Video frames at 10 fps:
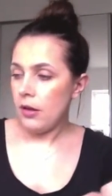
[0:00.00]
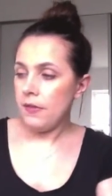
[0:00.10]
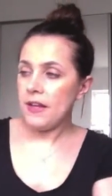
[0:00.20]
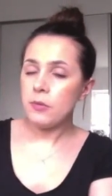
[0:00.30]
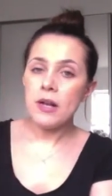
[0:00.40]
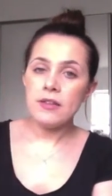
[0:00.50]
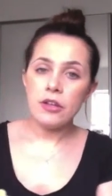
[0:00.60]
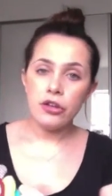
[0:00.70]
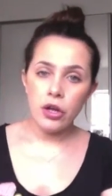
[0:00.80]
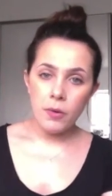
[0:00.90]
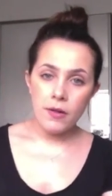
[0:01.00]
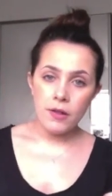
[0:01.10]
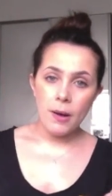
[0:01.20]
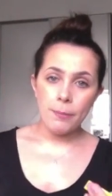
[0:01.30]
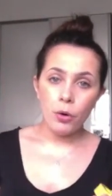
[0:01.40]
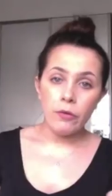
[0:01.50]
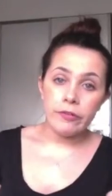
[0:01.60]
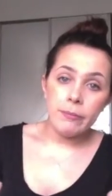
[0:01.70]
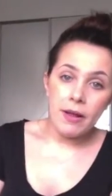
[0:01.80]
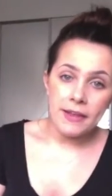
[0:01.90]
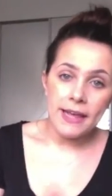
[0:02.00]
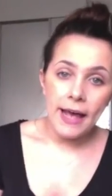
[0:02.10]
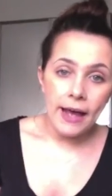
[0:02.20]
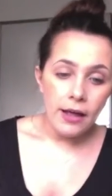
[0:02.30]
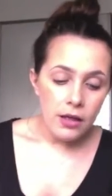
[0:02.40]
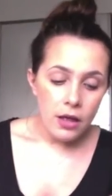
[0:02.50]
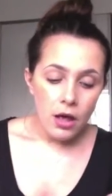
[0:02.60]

This one is a new one that I bought from Mothercare.